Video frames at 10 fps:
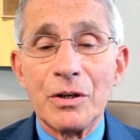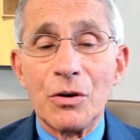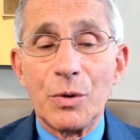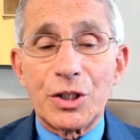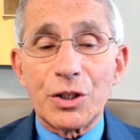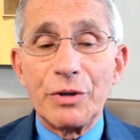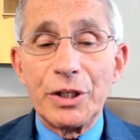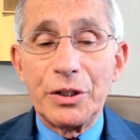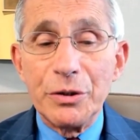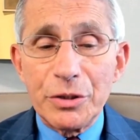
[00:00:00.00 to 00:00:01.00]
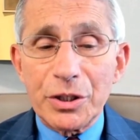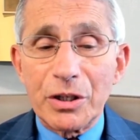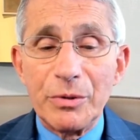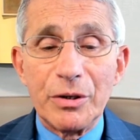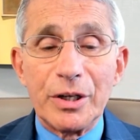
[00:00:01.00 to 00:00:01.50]
which reduced
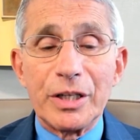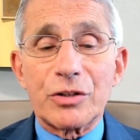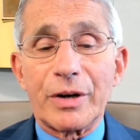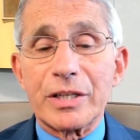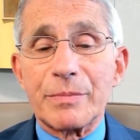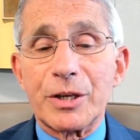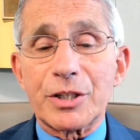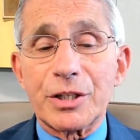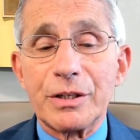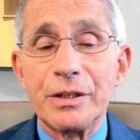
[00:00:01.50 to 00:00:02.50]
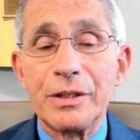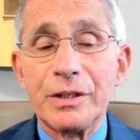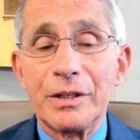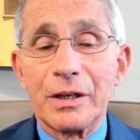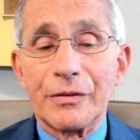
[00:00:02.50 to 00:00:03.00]
community transmission
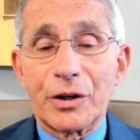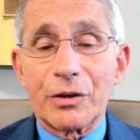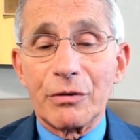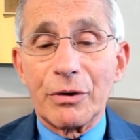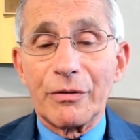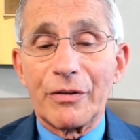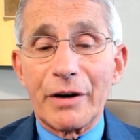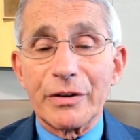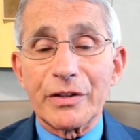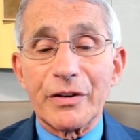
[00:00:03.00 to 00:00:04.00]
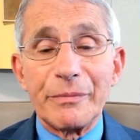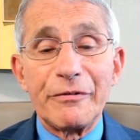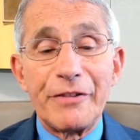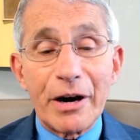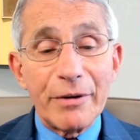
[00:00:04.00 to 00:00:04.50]
of the coronavirus from
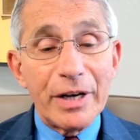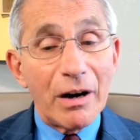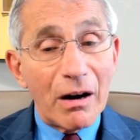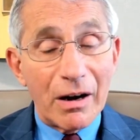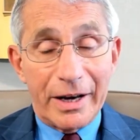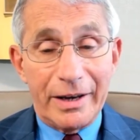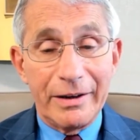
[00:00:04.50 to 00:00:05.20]
very high